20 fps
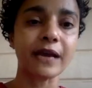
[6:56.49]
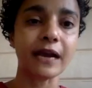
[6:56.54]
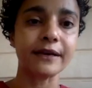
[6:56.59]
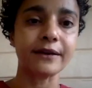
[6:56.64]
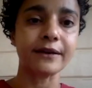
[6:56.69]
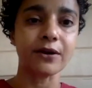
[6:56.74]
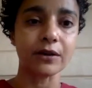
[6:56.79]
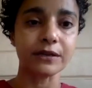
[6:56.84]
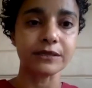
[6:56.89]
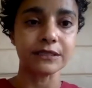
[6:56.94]

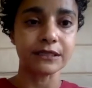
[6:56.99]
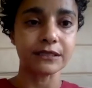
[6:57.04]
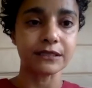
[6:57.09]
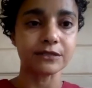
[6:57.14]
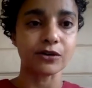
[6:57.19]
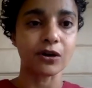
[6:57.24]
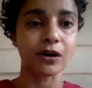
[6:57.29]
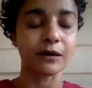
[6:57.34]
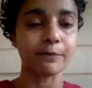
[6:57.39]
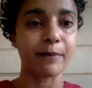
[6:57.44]
ideology is
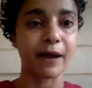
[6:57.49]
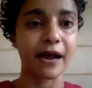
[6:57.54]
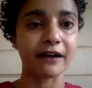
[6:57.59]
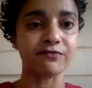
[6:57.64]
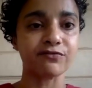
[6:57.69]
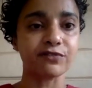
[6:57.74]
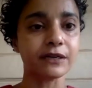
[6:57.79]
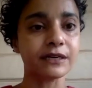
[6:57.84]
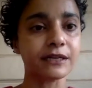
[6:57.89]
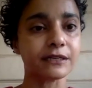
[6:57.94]
not a bad
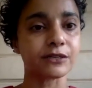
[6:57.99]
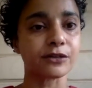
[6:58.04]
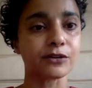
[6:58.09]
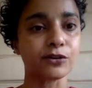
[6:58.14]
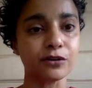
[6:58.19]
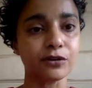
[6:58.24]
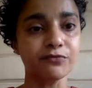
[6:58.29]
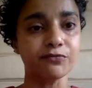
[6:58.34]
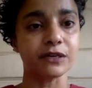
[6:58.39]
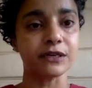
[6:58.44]
word, it's a
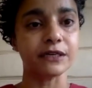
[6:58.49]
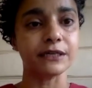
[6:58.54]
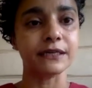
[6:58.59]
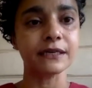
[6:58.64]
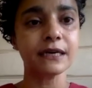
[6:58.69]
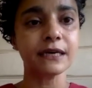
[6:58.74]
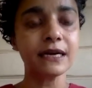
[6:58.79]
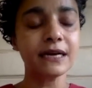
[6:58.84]
good word.